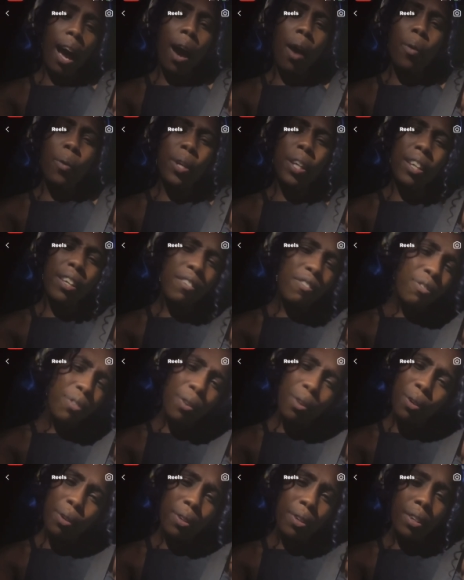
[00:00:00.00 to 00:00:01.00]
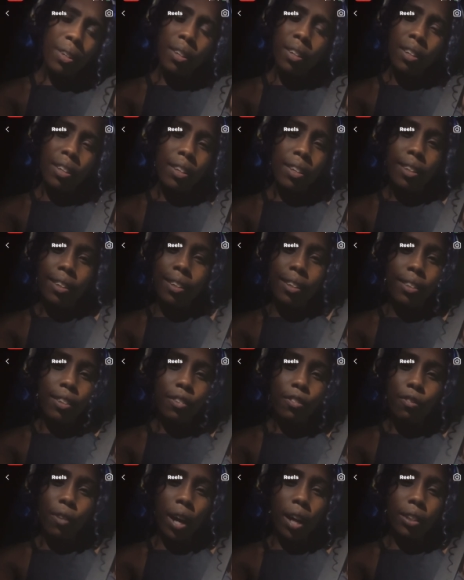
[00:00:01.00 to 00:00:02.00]
how evil
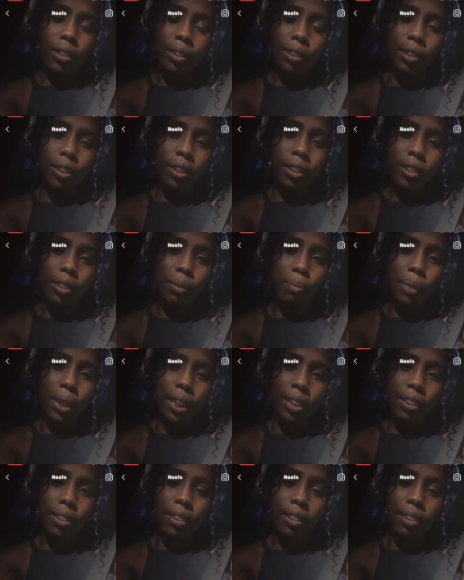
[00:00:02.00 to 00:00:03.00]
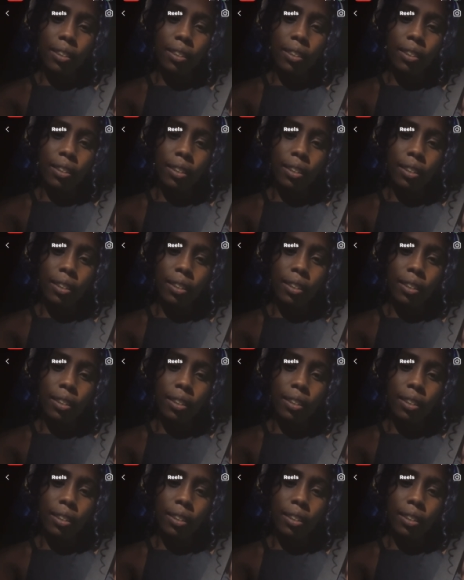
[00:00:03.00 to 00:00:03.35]
the foster system is,